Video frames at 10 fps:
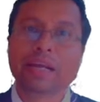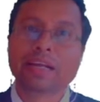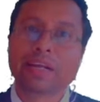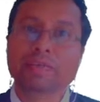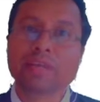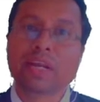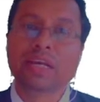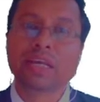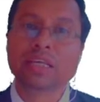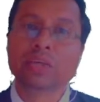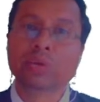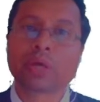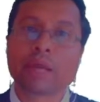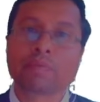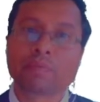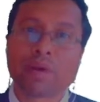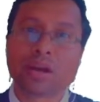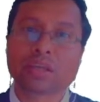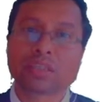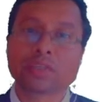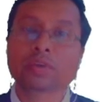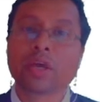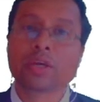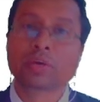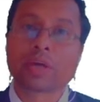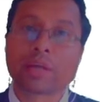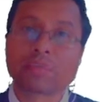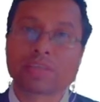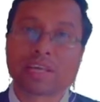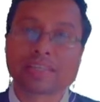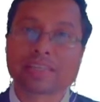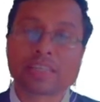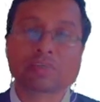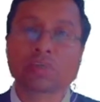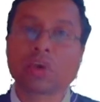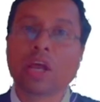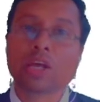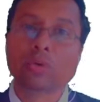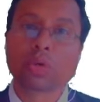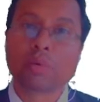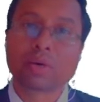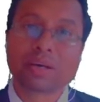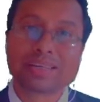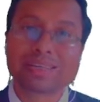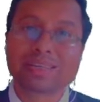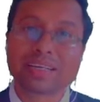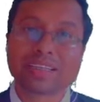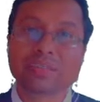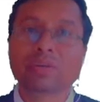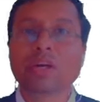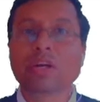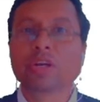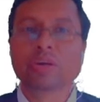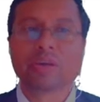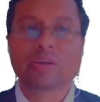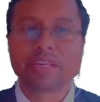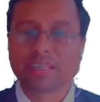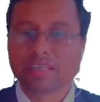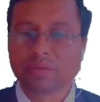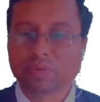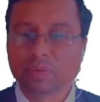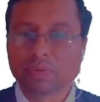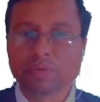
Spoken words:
definitely you can be productive, you can be successful, you can be constructive during your interview.